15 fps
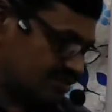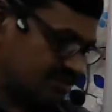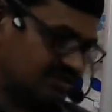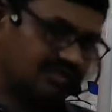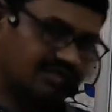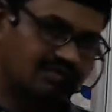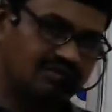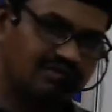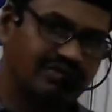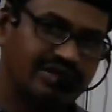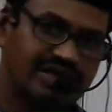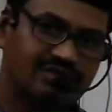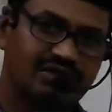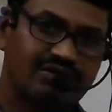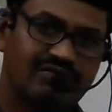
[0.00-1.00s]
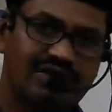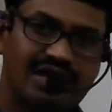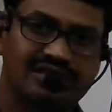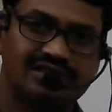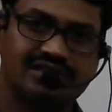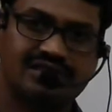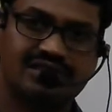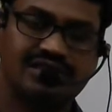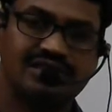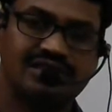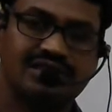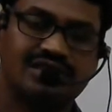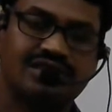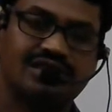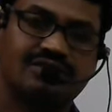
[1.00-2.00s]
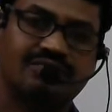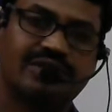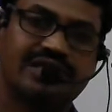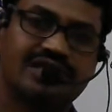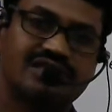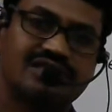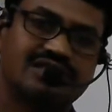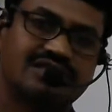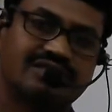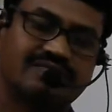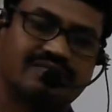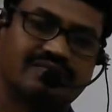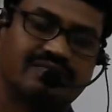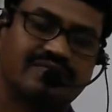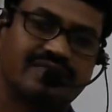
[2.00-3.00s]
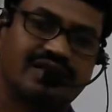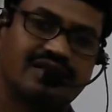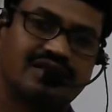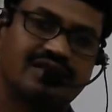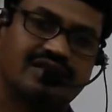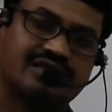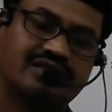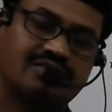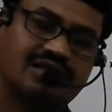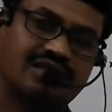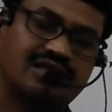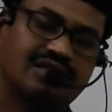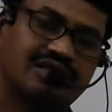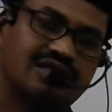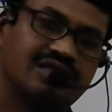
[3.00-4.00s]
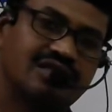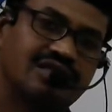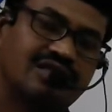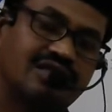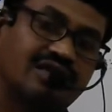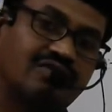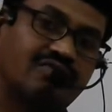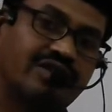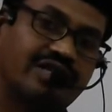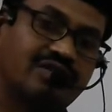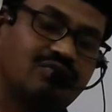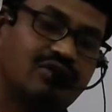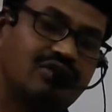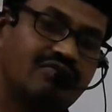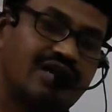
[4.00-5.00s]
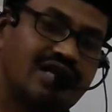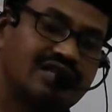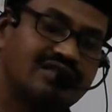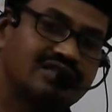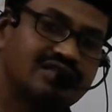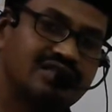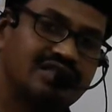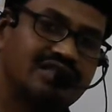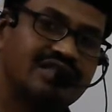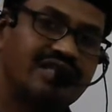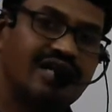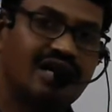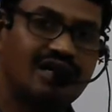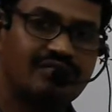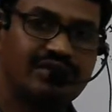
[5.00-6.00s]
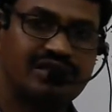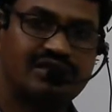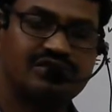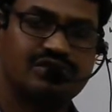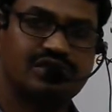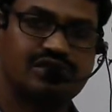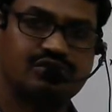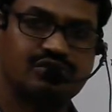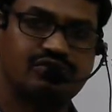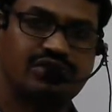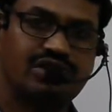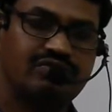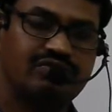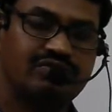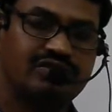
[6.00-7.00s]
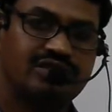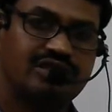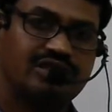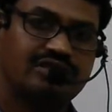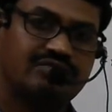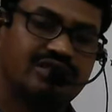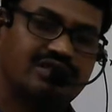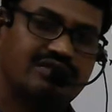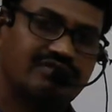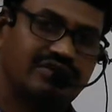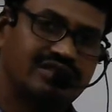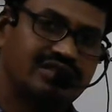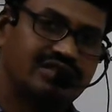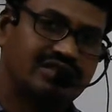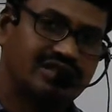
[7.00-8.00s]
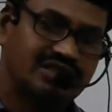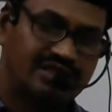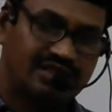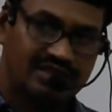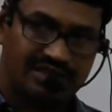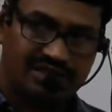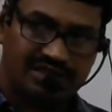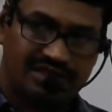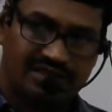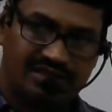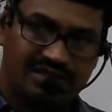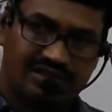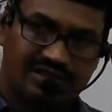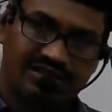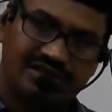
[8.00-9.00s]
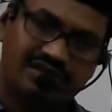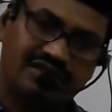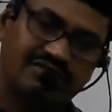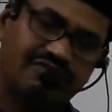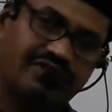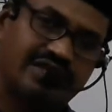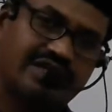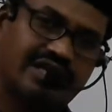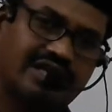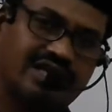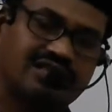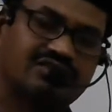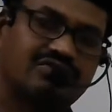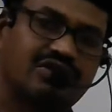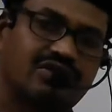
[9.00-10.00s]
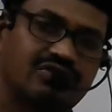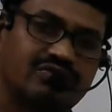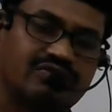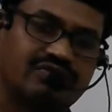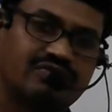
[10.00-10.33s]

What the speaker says: It's about variable valency in metals. Similarly, variable valency in non-metals also we have, but for that different ions we have.